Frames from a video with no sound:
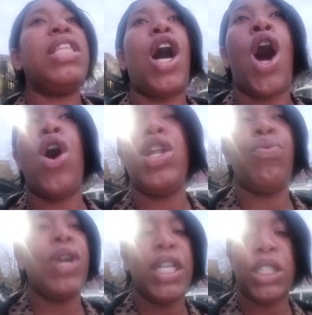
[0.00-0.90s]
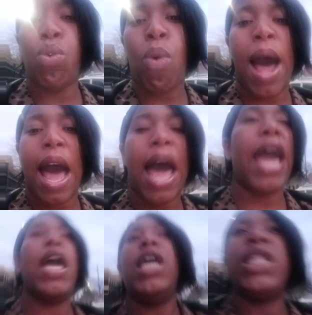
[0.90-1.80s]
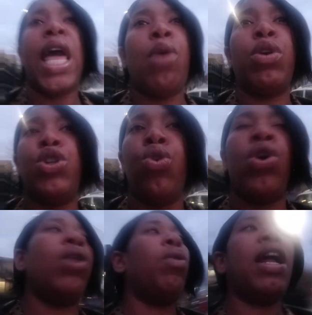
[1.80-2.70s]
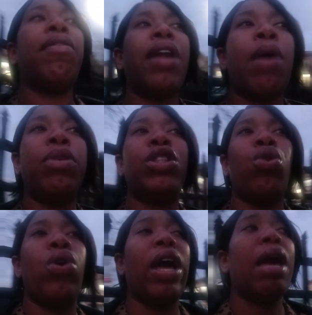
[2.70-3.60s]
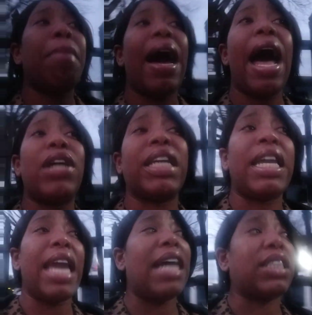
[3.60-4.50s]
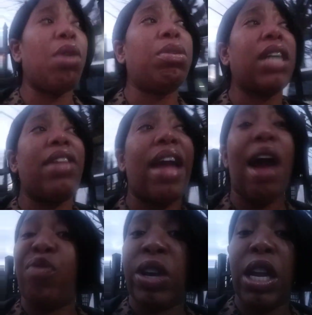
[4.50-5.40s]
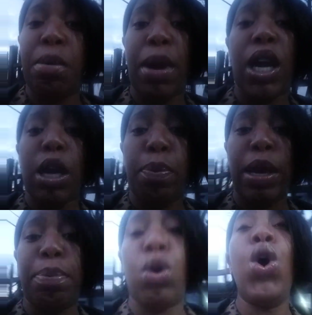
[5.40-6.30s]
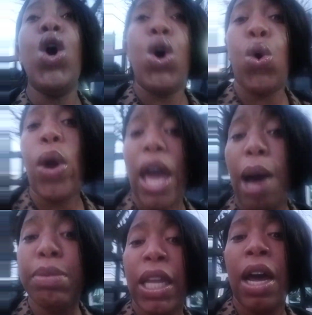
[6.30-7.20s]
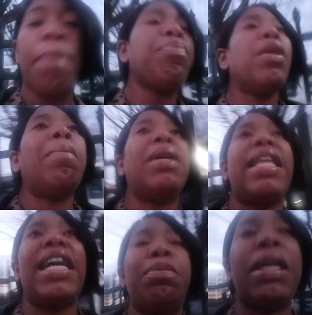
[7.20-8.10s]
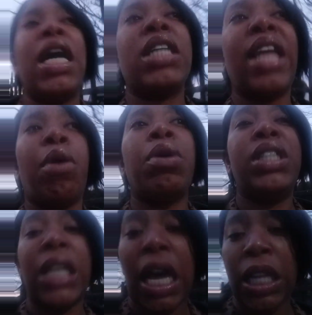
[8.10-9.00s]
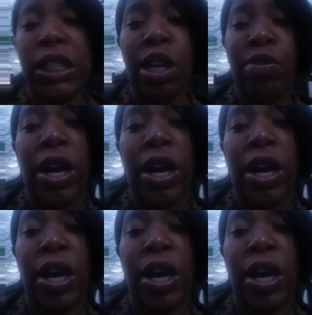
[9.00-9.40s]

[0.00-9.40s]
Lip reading: The only reason why they were doing whatever they was doing in my house, and yes, it was other African American people who helped them, but that's because they were jealous of